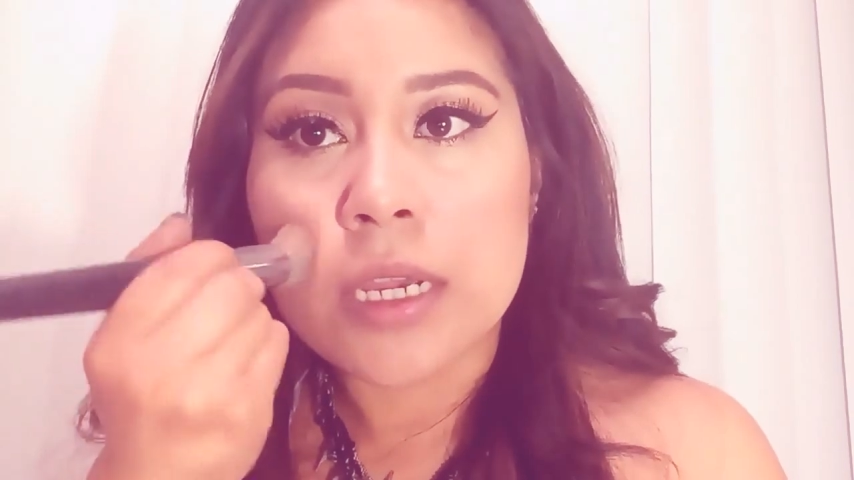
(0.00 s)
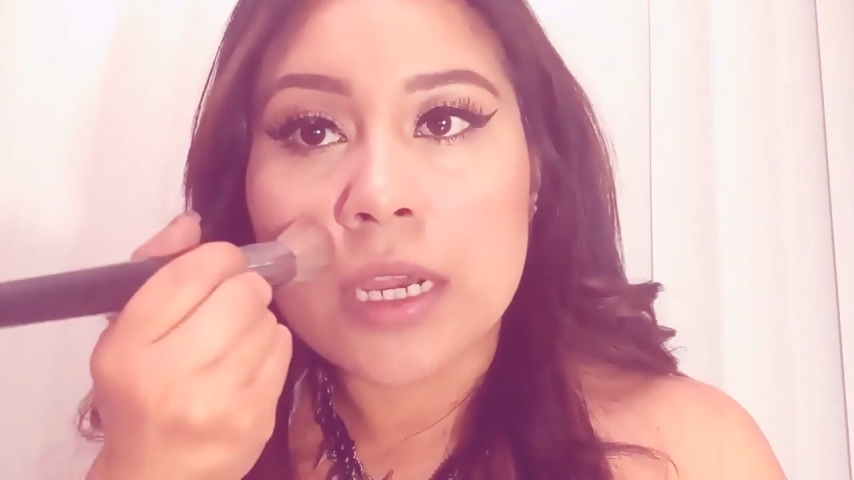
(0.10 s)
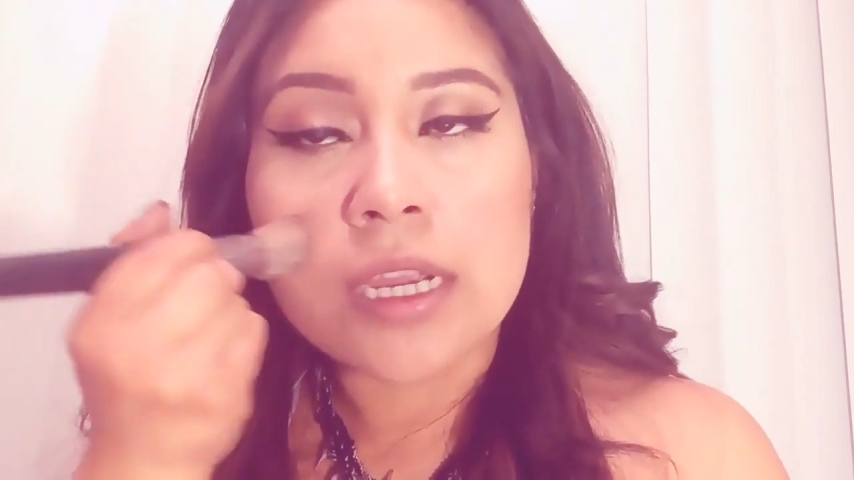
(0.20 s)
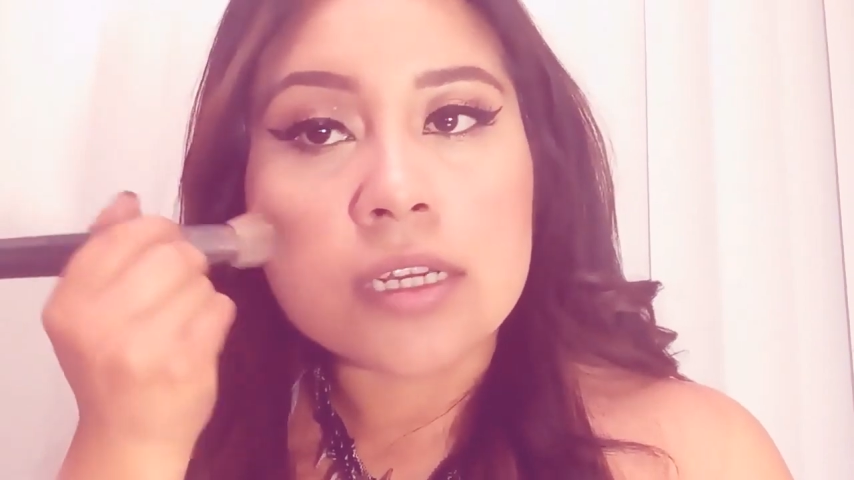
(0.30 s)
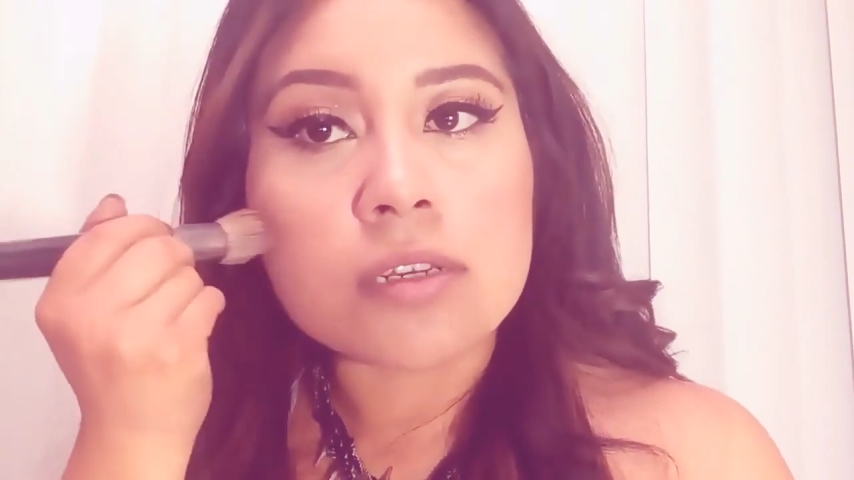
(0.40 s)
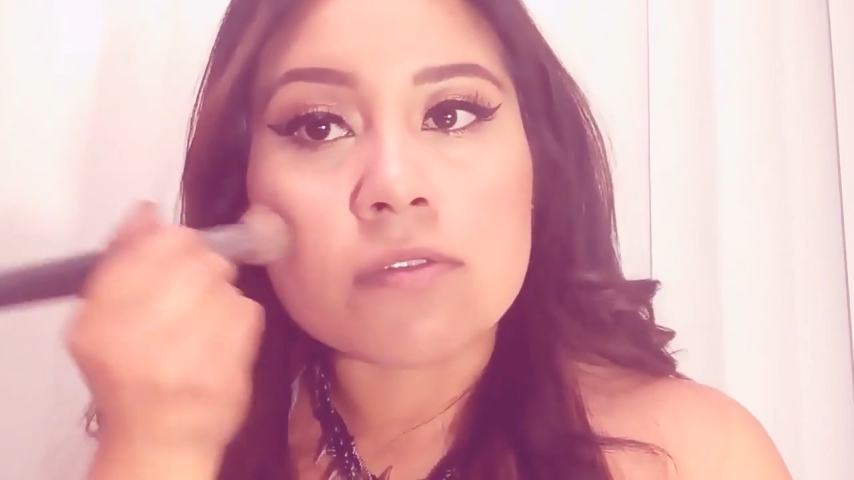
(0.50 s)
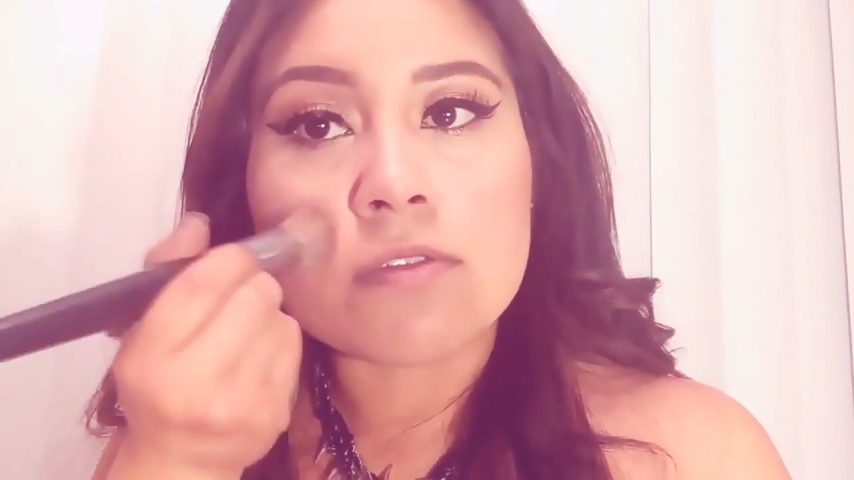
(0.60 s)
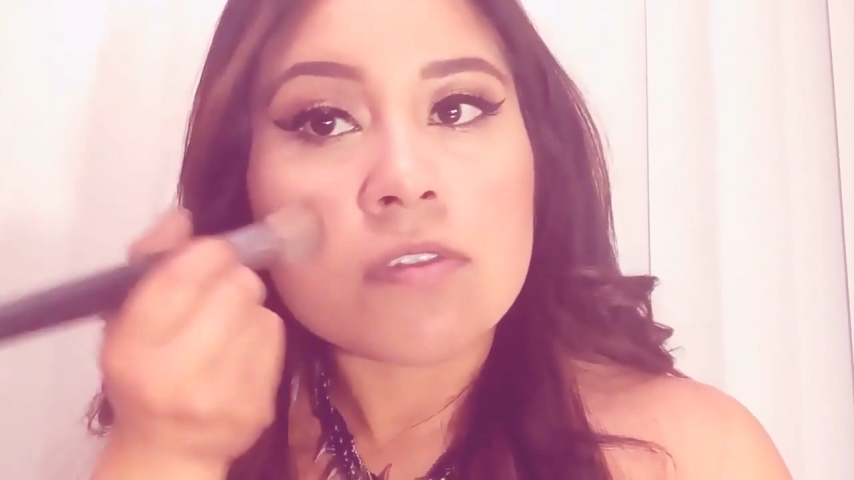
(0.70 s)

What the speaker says: kind of